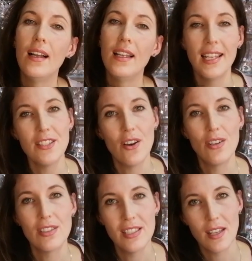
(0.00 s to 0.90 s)
Let's
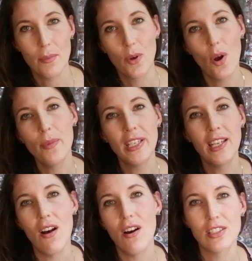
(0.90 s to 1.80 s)
answer some
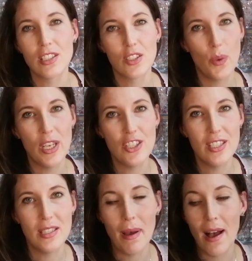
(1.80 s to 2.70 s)
commonly asked
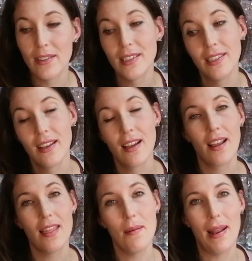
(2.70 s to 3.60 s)
questions about
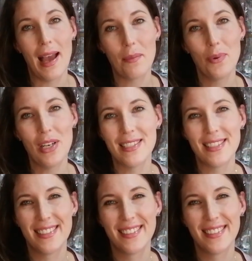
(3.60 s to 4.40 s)
the Black Prince.